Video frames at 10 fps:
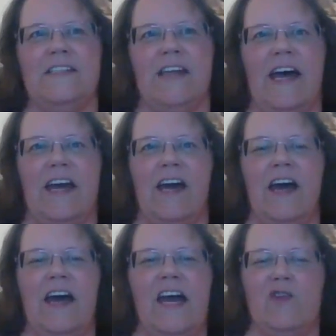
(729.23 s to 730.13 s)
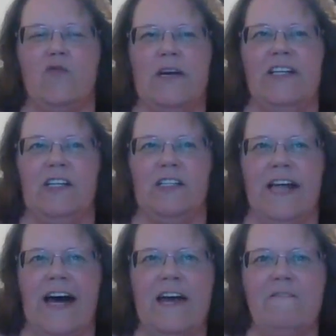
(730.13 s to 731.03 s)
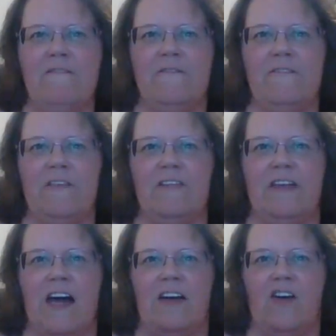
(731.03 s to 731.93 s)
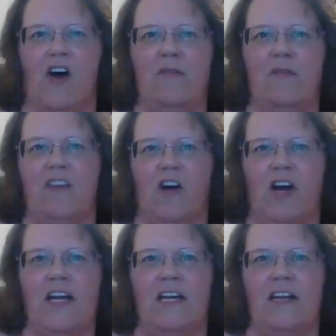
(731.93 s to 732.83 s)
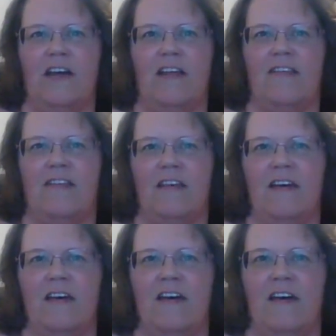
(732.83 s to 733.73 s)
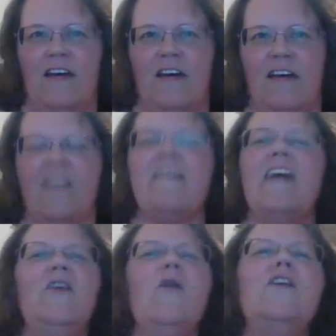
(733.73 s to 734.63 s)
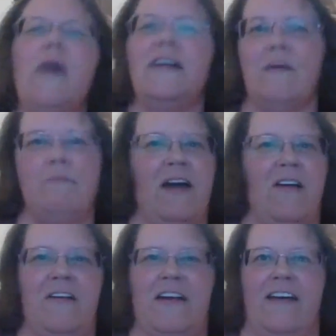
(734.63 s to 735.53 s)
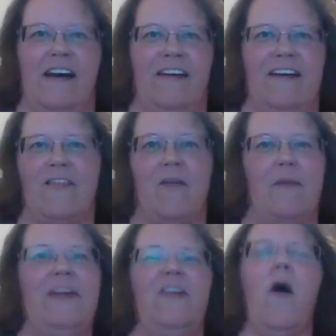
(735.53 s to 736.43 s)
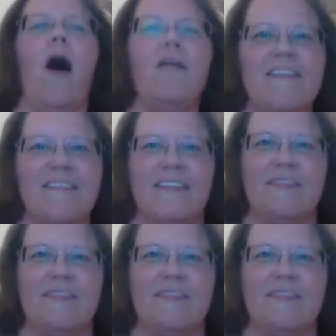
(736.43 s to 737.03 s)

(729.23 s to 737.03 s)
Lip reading: like in real life that got you started is, because I know you end up marrying Kelli. So, I mean, you obviously met at